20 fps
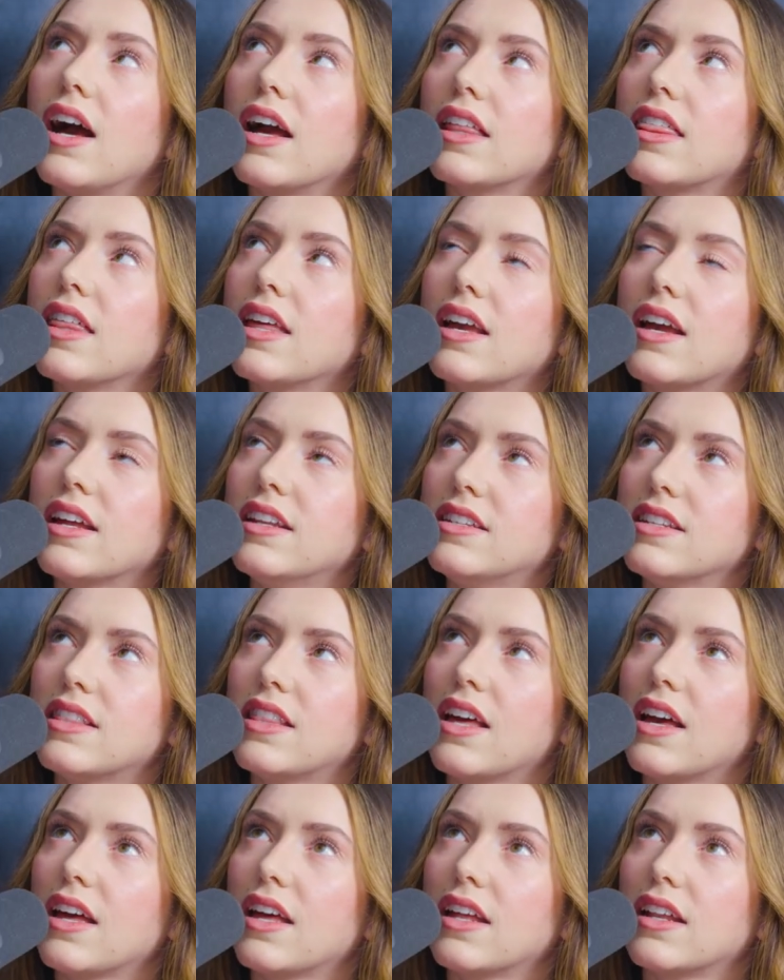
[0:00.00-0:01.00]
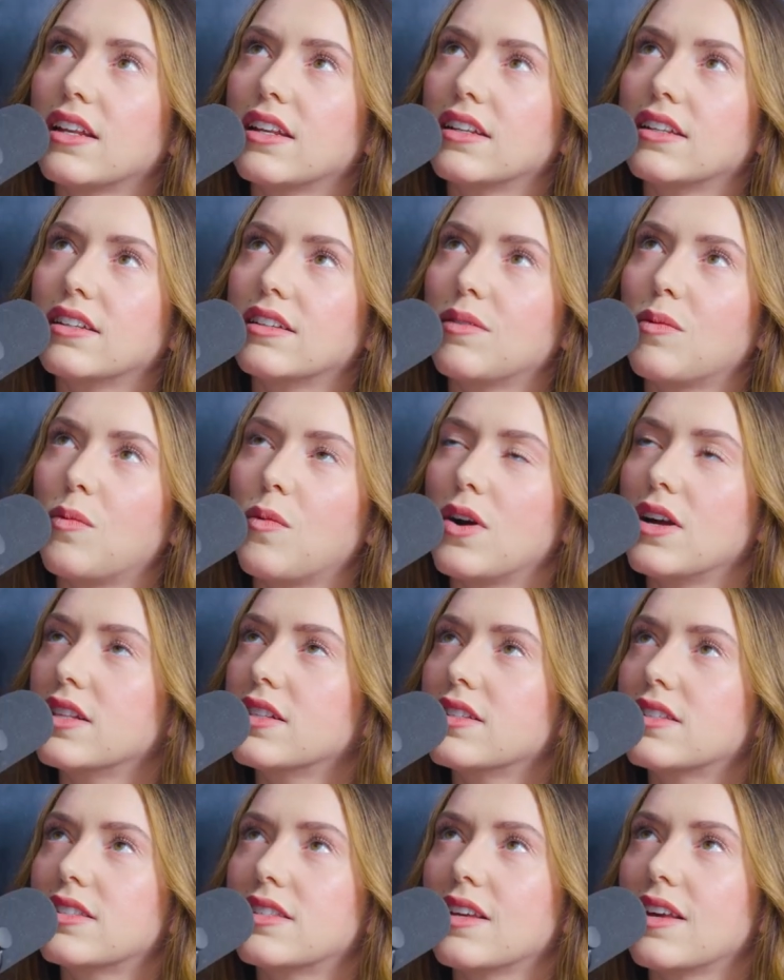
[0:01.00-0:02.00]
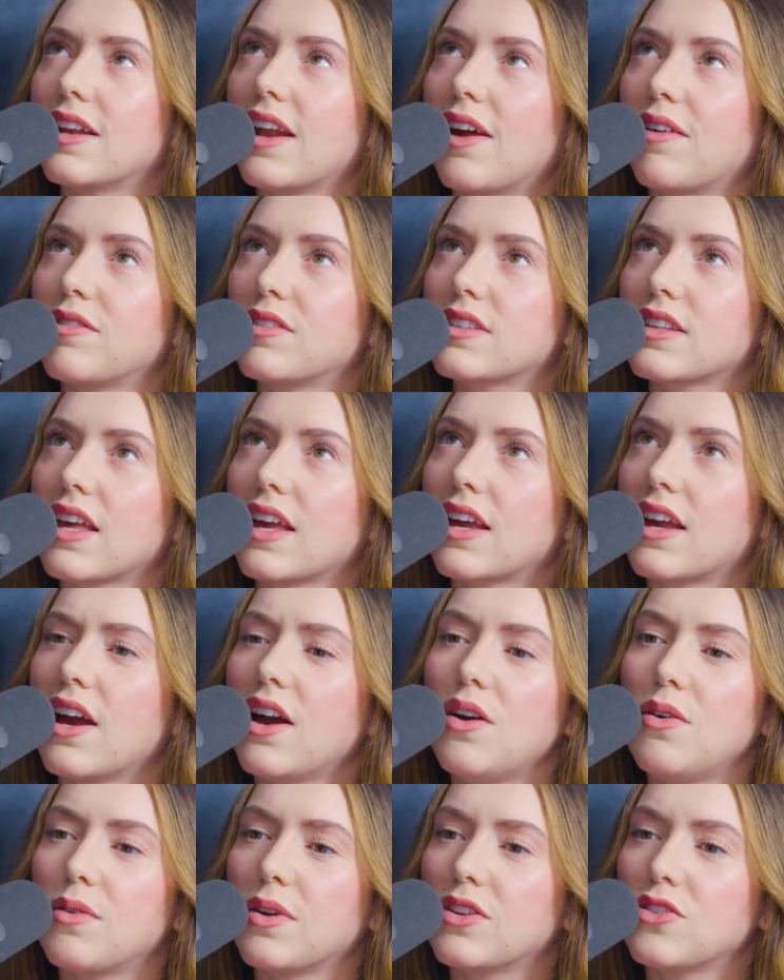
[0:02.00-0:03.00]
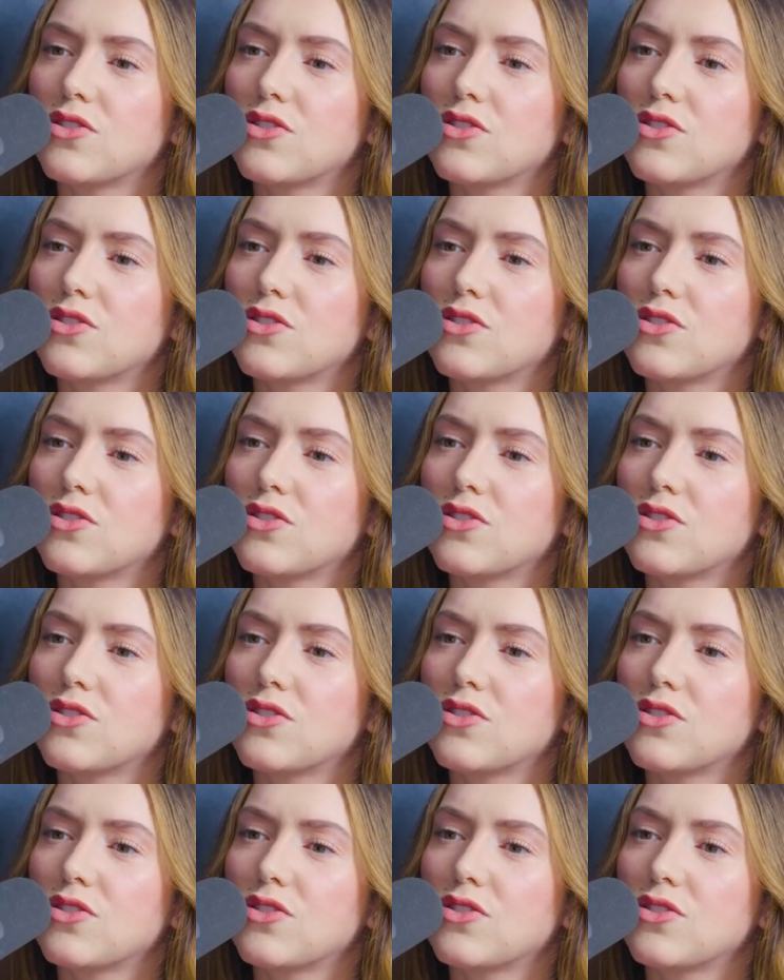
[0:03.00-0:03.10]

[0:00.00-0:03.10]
I think I did that once and I was like, oh,